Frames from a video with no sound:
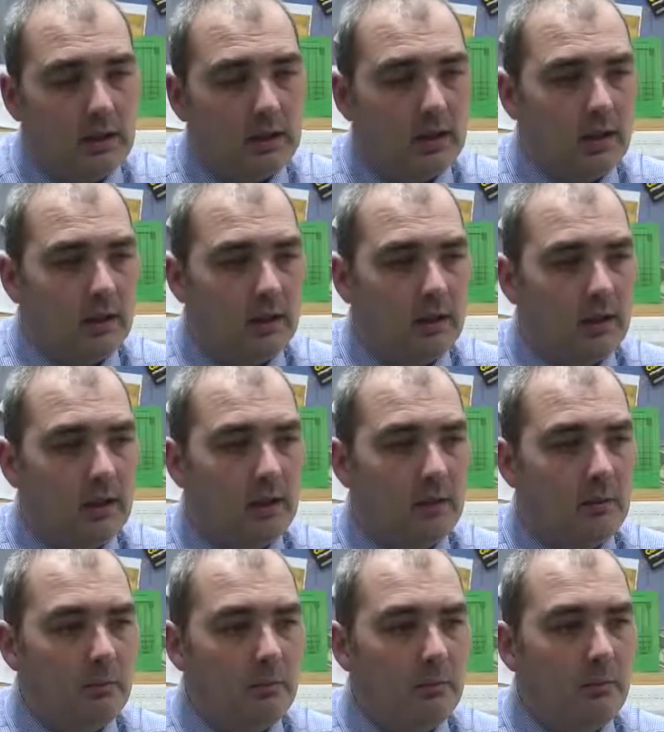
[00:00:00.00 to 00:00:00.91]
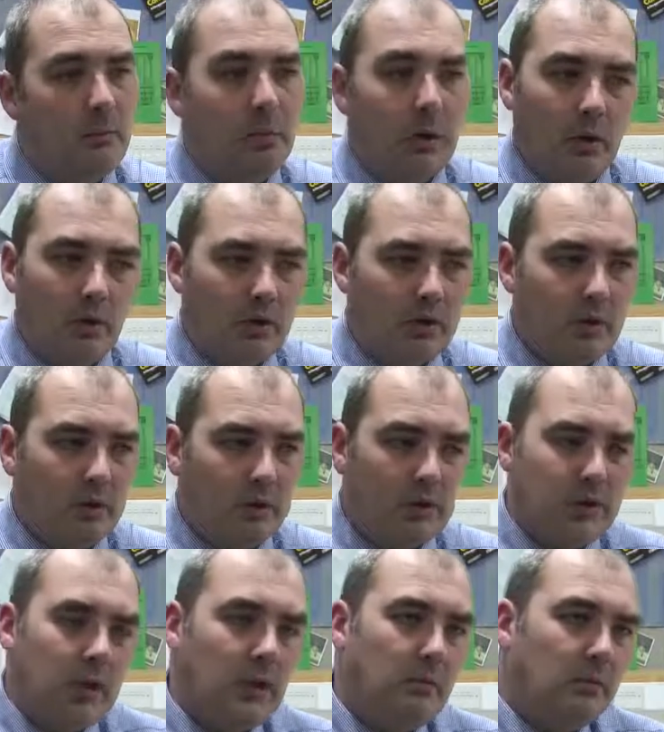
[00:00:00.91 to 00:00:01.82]
but also at the
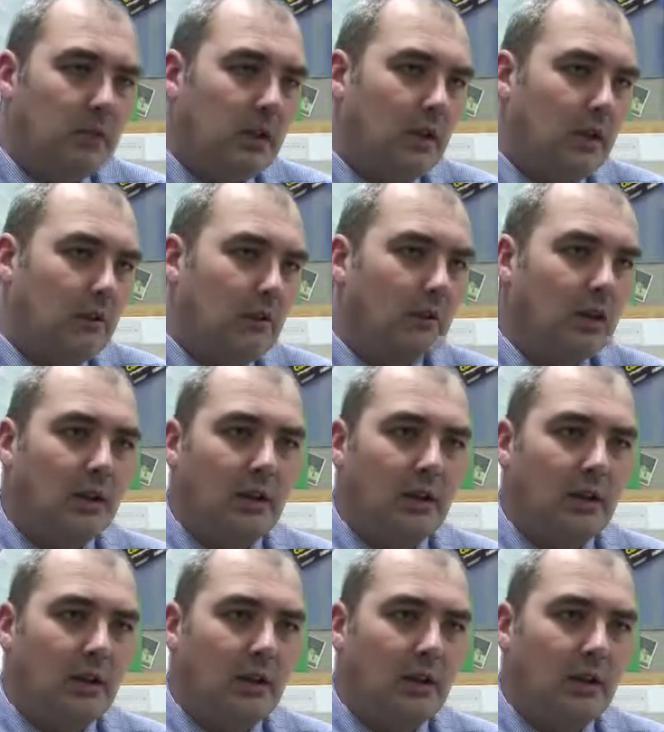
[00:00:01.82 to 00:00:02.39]
same time,